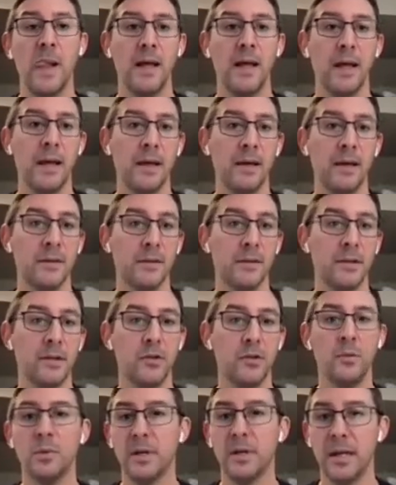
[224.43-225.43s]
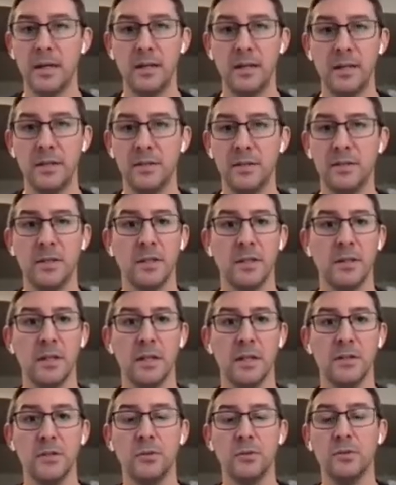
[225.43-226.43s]
and Kubernetes
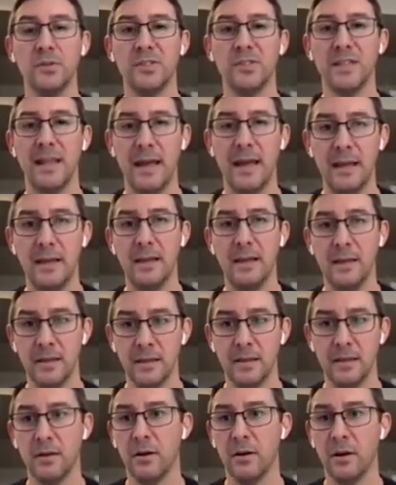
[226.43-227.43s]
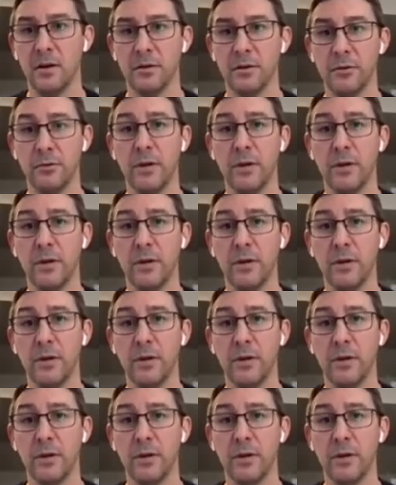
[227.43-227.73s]
and tools like it are